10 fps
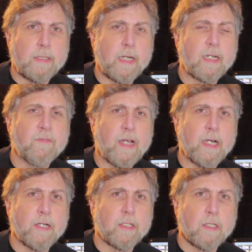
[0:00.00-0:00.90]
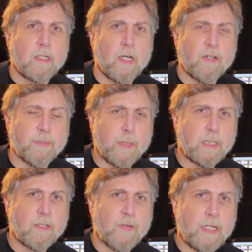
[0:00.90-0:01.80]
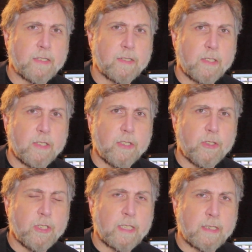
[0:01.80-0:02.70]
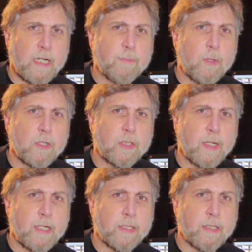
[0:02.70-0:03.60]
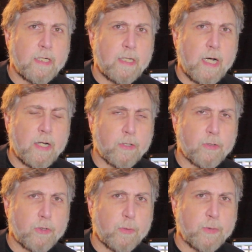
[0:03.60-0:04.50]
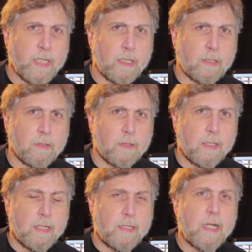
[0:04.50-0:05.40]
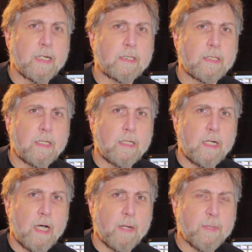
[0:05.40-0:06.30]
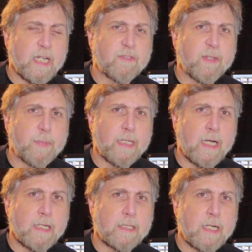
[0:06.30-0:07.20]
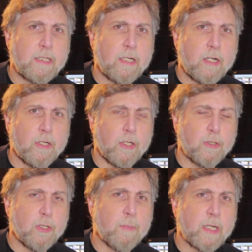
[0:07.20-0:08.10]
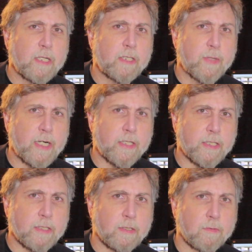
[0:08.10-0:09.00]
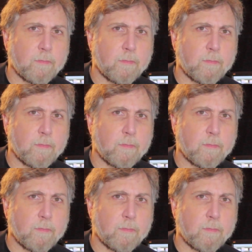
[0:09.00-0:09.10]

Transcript: Take advantage of special events using a tentpole strategy on your YouTube channel. Next on B S V P On-Site YouTube Marketing Strategies.